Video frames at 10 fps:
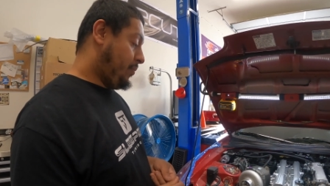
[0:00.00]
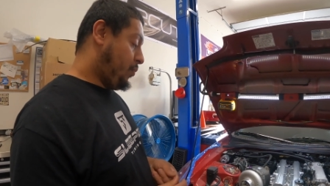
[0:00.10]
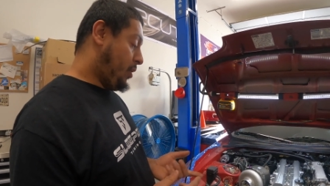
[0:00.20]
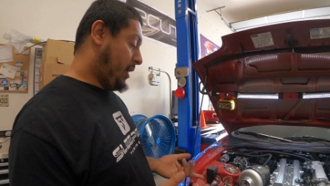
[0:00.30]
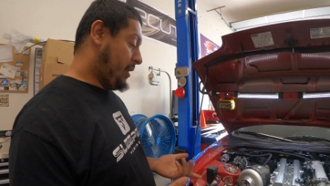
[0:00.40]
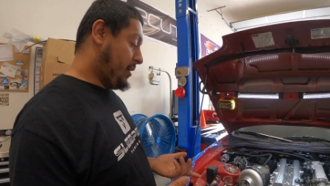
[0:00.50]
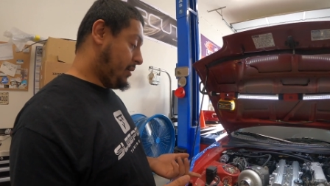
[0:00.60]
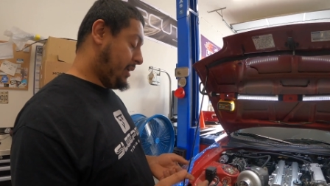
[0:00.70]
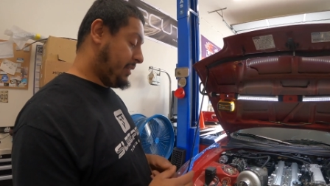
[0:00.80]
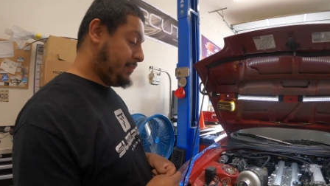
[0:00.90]
we're
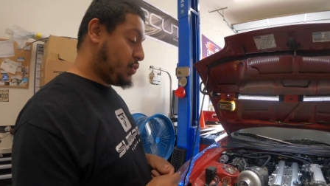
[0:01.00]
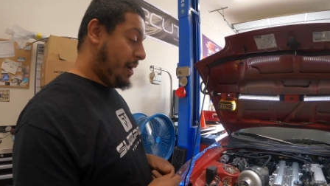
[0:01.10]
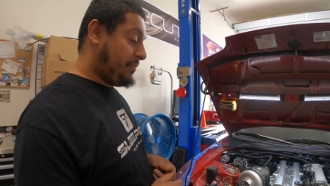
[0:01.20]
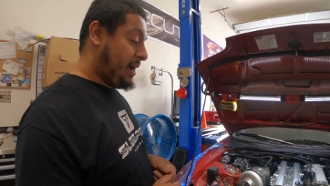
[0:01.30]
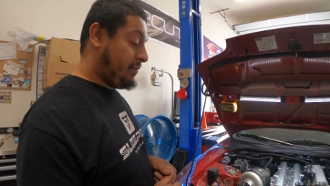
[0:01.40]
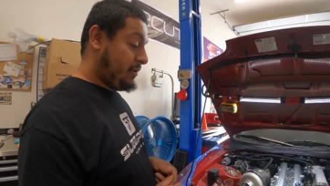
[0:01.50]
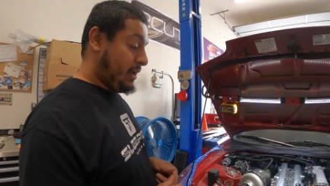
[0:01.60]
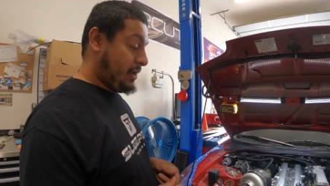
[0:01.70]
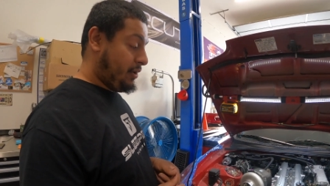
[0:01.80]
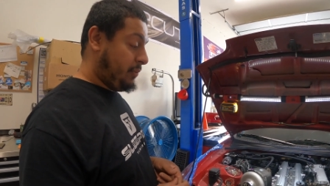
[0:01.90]
gonna get them swapped out
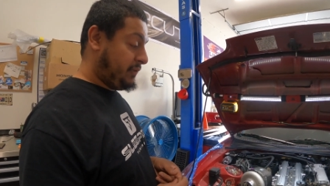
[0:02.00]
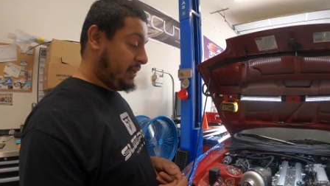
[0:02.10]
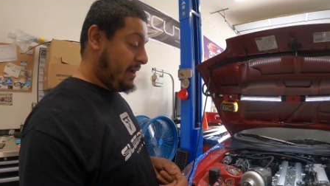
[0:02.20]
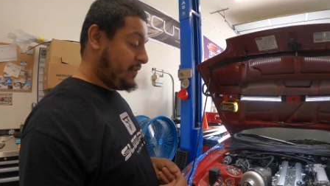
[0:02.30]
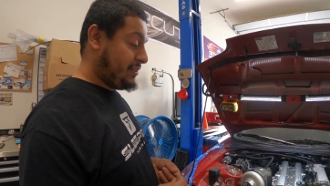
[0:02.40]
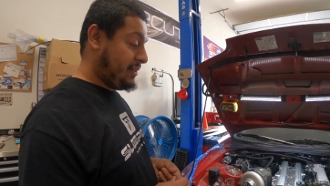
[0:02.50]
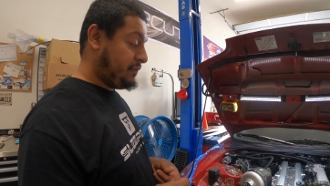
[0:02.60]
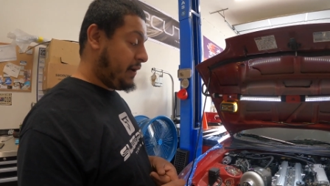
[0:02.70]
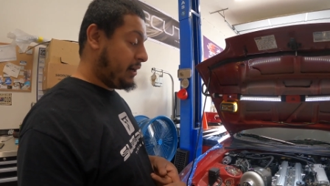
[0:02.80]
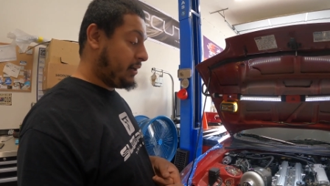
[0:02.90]
and hopefully have this thing
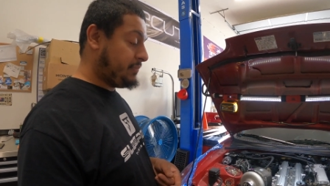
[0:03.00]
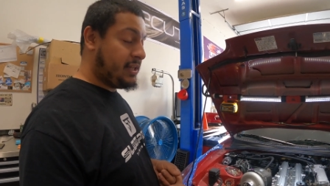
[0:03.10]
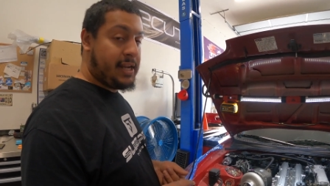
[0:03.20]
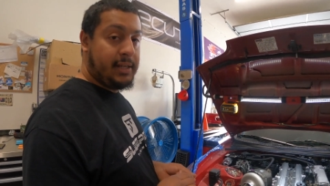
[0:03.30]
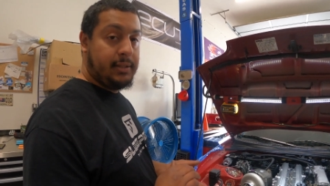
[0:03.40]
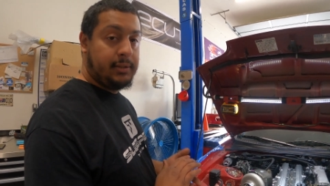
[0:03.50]
fired up today.